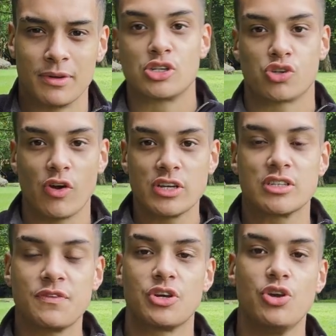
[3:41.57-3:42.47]
Try
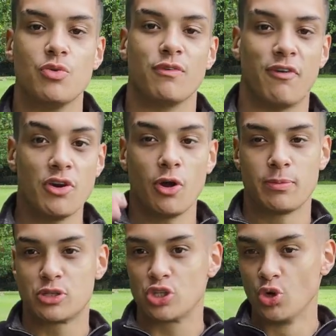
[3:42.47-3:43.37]
something new. Find an
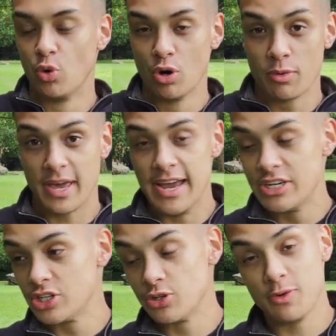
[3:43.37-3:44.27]
obscure
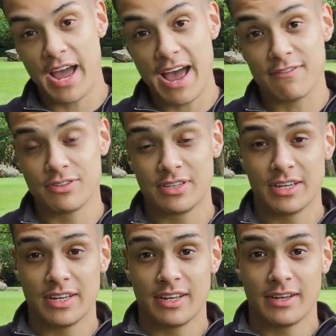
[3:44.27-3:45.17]
location you haven't
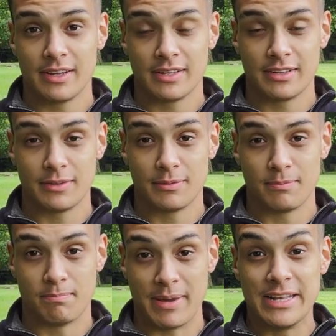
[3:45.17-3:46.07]

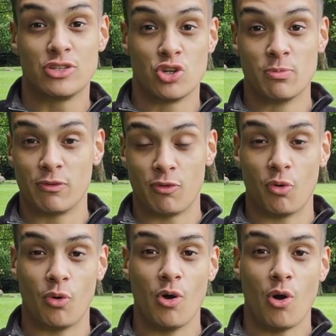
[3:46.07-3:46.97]
been to
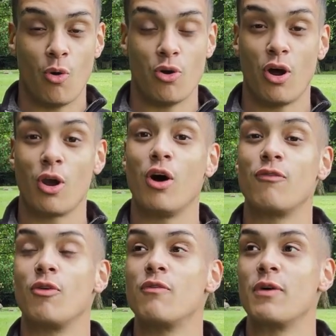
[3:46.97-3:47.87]
before, or not a lot
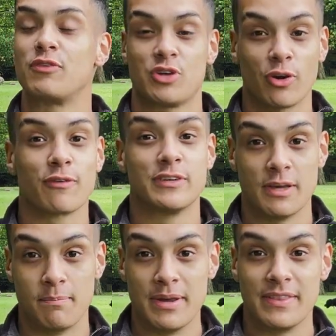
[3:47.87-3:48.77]
of other photographers
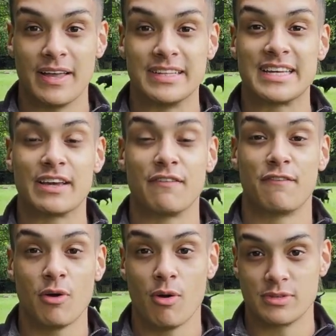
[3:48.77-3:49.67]
have been and taken
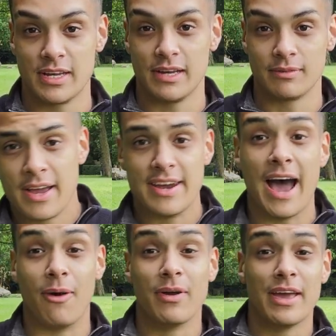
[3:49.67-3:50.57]
photos there.
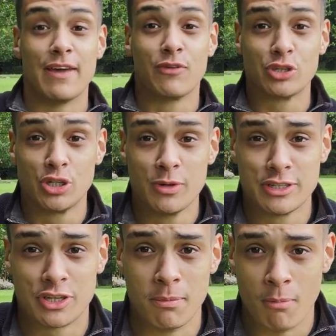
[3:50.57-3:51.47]
Now, if your shoot is
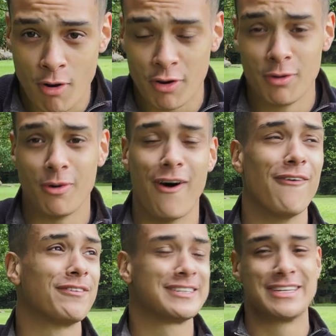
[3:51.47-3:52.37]
tomorrow,
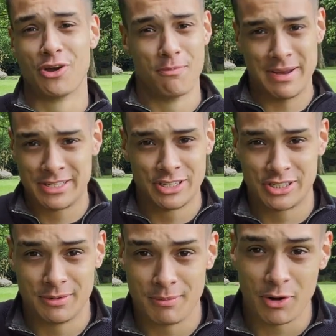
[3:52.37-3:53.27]
obviously don't message
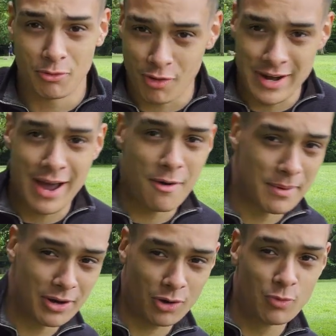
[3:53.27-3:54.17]
the model right now and be
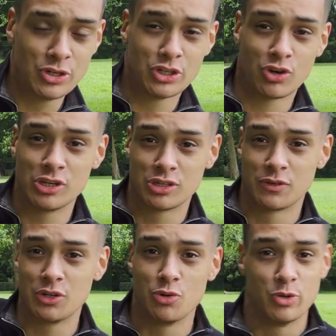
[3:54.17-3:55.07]
like, we should try
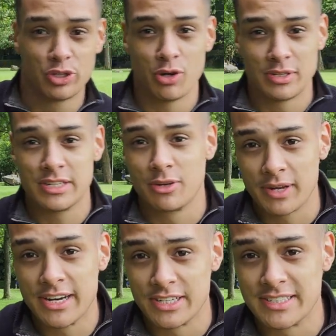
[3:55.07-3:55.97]
something new, we should go to this
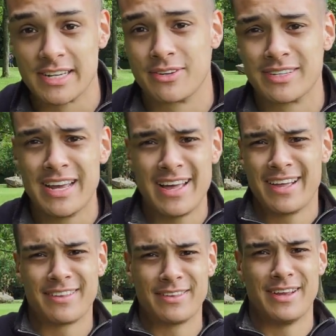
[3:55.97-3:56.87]
location instead, because
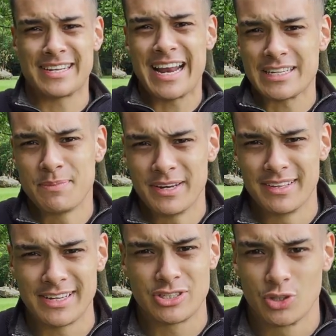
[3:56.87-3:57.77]
it's last minute.
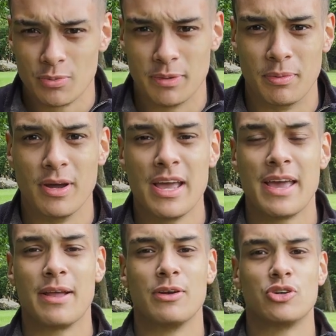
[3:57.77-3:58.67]
That's stupid. But
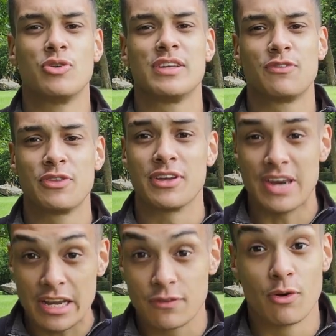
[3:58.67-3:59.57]
do this for your
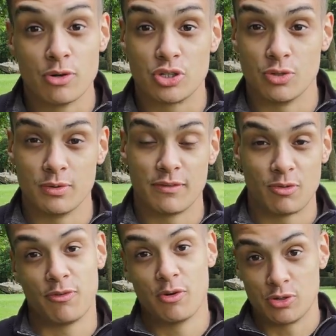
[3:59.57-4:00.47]
next photo shoot if
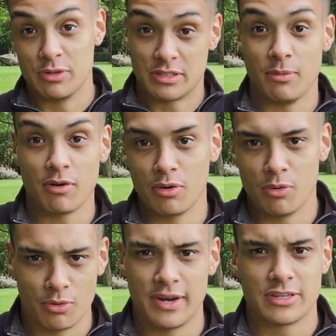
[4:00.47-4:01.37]
your photo shoot is tomorrow
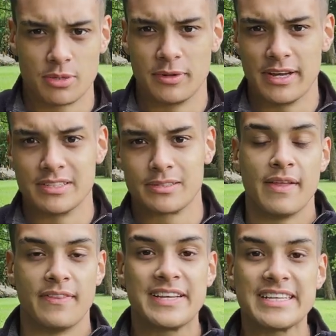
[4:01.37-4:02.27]
or the next couple of days.
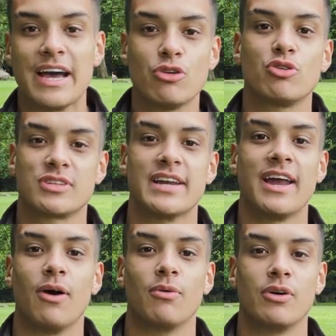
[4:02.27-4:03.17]
This is how you stand out.